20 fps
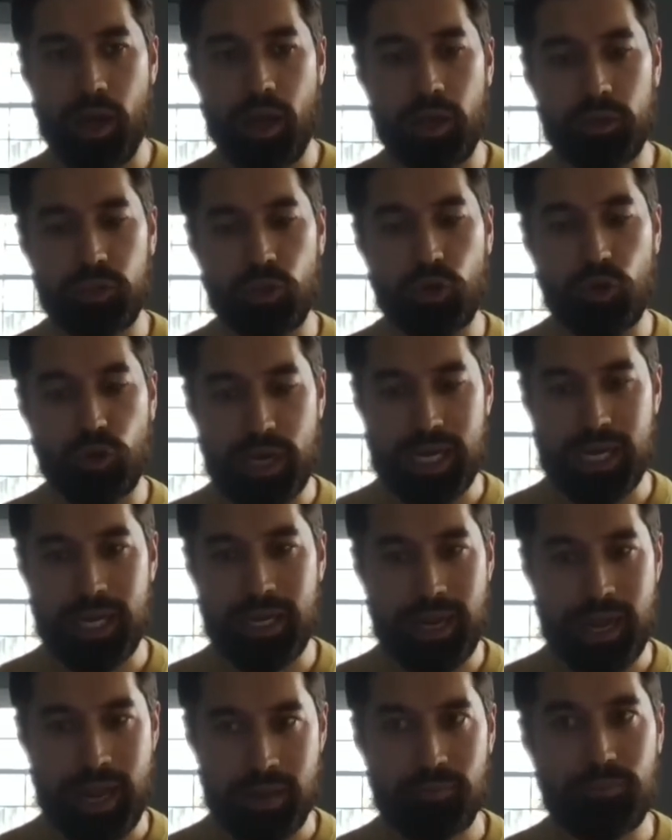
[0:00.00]

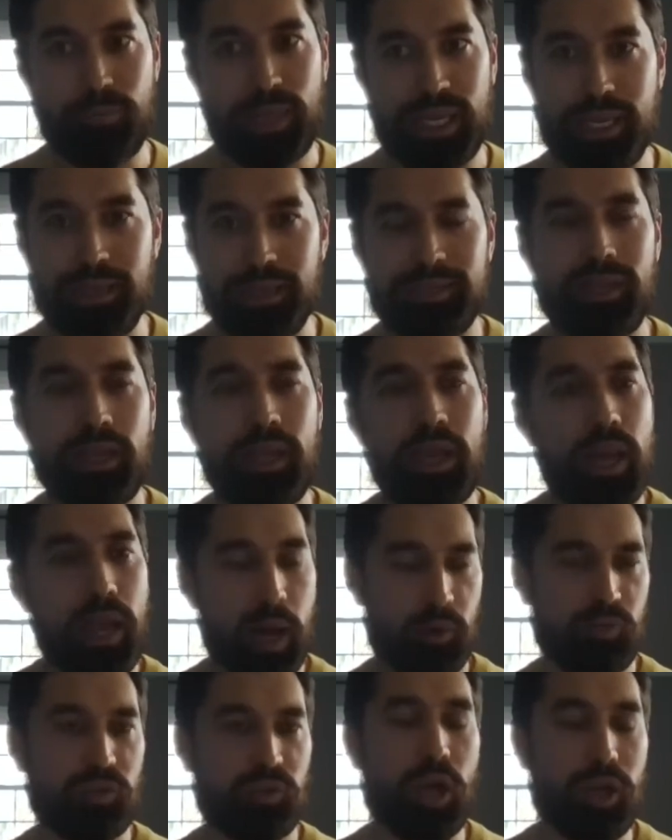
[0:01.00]
Ukrainian MPs,
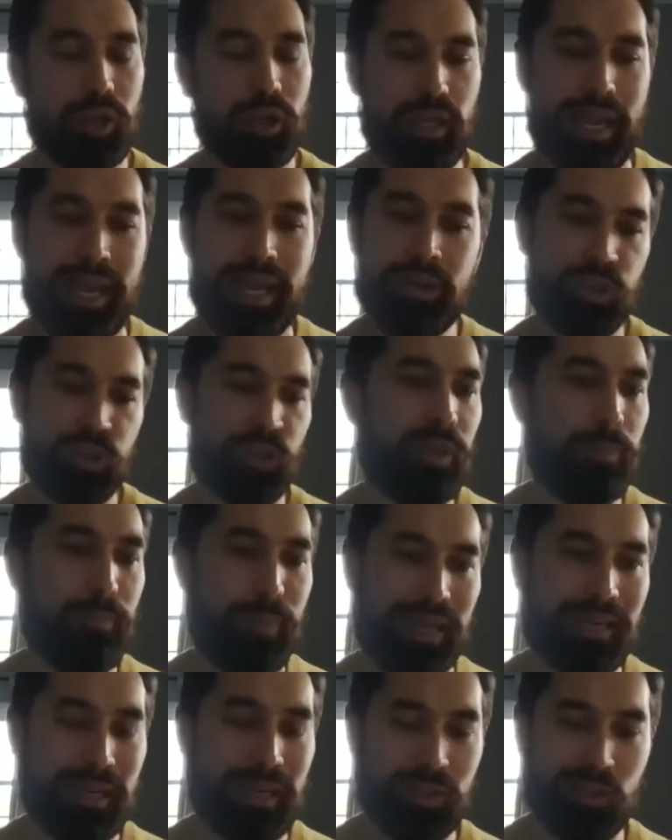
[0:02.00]
and we've talked energy
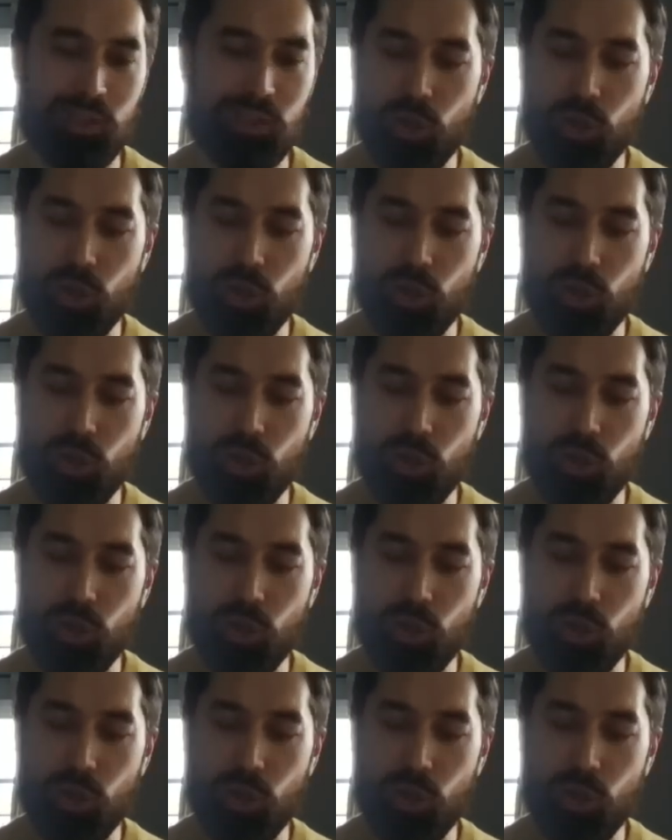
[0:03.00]
dependence.